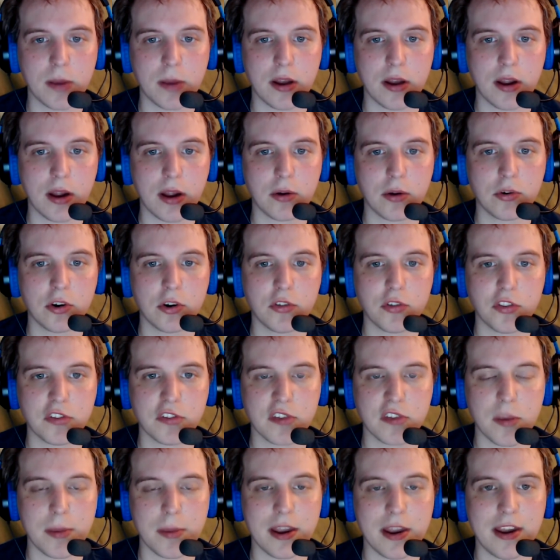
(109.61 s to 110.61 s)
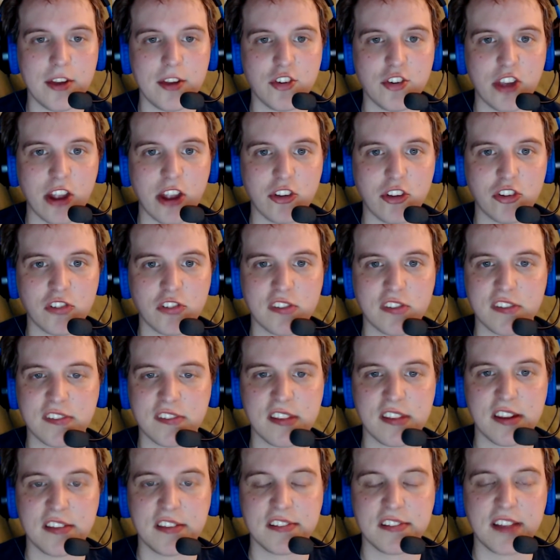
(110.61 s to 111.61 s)
I don't know if there's going to be any changes to
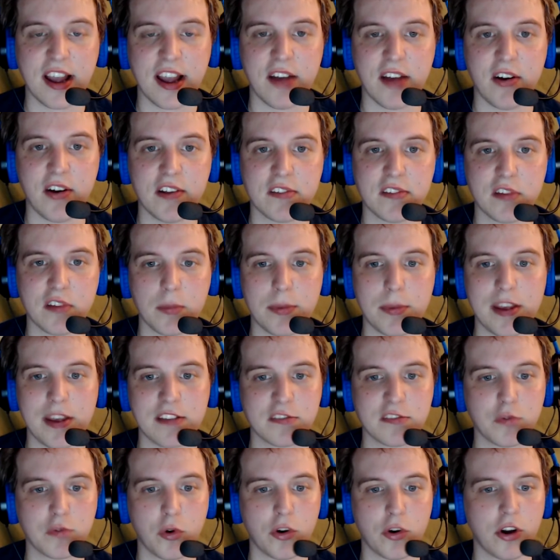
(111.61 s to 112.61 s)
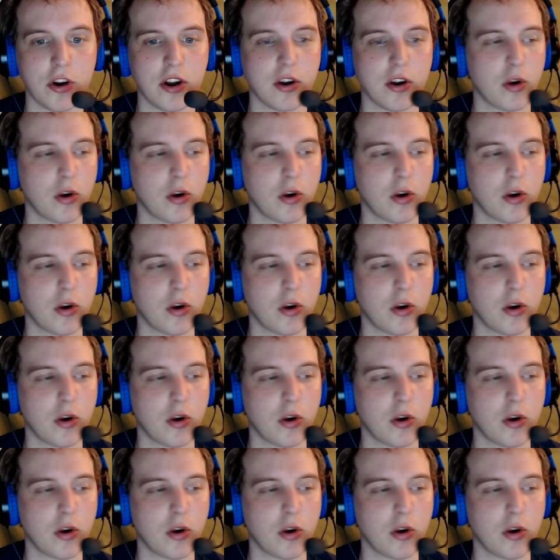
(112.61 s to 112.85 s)
City Skylines on PS4 or not.